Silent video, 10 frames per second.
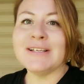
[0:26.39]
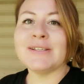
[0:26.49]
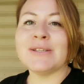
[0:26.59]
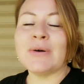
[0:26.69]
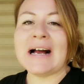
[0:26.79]

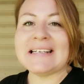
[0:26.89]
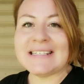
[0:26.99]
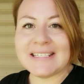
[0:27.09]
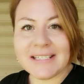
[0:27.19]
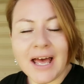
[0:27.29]
So I
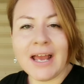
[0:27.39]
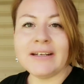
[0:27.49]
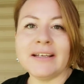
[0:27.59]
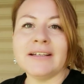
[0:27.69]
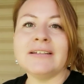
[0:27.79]

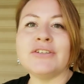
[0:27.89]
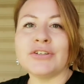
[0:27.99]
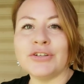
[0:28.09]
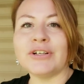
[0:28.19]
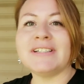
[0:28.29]
decided to
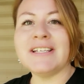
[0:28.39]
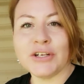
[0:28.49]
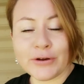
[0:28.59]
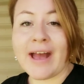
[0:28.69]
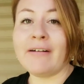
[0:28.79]
cook
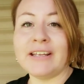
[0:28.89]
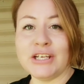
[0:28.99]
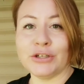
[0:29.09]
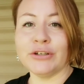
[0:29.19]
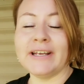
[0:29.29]
dinner out
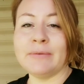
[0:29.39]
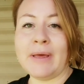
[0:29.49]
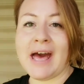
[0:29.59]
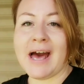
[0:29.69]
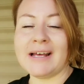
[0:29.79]
here in
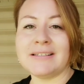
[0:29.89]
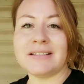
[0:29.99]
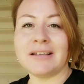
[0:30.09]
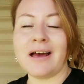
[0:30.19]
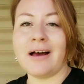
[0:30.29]

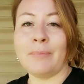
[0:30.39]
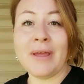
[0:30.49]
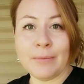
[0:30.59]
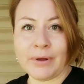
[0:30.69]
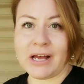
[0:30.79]
Pat's uh,
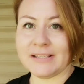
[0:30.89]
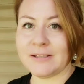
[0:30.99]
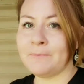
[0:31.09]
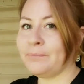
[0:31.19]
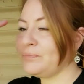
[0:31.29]
Pit Boss.